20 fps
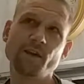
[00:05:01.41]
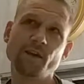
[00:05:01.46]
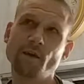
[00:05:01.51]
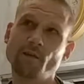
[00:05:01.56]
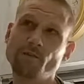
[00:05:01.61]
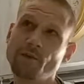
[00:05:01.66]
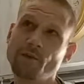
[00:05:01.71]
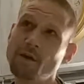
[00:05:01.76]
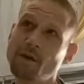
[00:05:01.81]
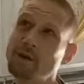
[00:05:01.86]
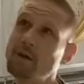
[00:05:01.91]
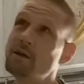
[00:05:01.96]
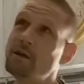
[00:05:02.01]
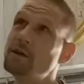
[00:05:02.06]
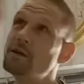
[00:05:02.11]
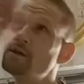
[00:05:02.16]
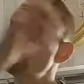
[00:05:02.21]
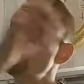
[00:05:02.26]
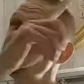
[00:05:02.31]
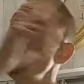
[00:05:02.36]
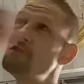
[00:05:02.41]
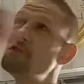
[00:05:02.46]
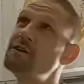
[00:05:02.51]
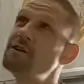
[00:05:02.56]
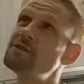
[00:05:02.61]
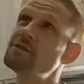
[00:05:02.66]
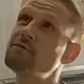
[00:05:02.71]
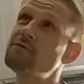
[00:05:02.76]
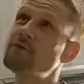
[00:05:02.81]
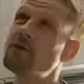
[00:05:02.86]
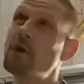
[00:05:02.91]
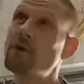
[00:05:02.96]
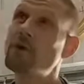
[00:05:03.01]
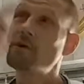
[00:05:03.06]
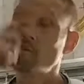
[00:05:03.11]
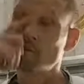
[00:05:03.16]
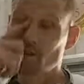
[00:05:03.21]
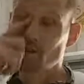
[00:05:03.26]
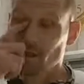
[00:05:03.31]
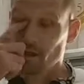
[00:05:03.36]
of series of
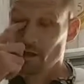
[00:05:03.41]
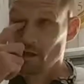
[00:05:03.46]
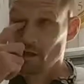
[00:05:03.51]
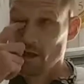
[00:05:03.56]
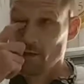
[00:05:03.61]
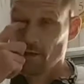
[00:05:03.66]
dots going